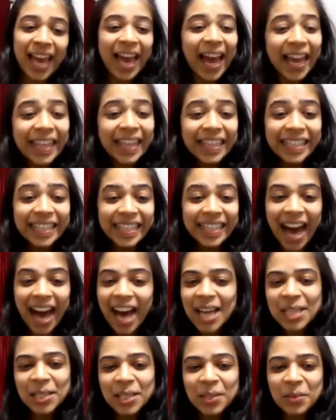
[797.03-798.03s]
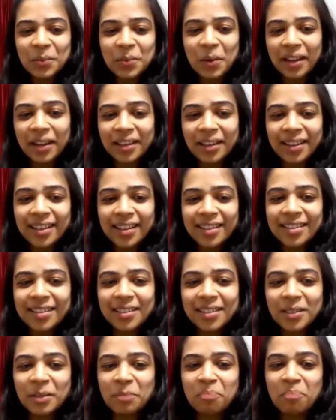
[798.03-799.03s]
And the last one
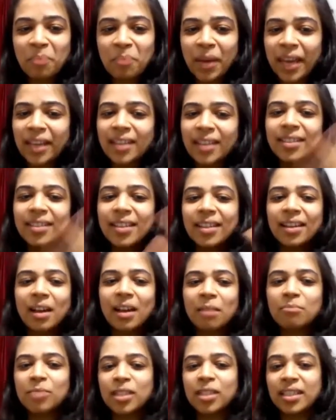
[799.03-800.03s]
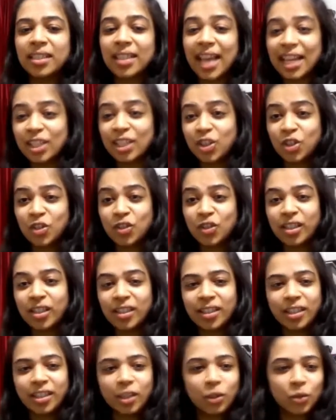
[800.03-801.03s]
is, parenting comes naturally.